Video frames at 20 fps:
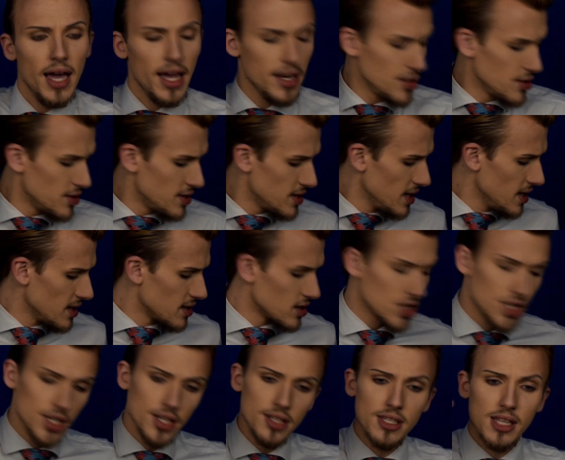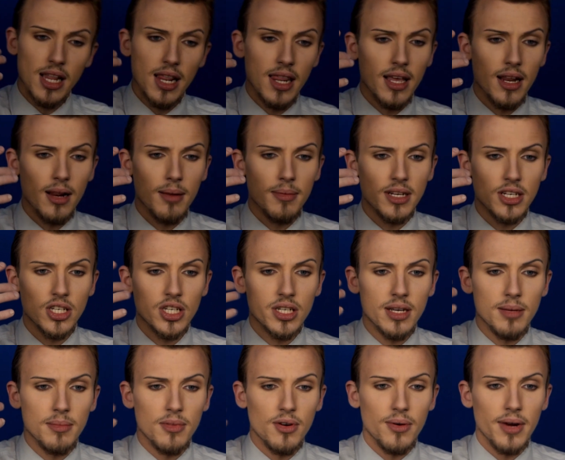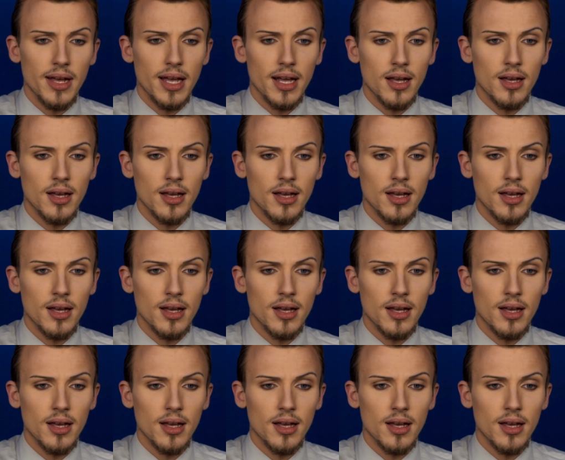And you see, it's just a little bit shimmery.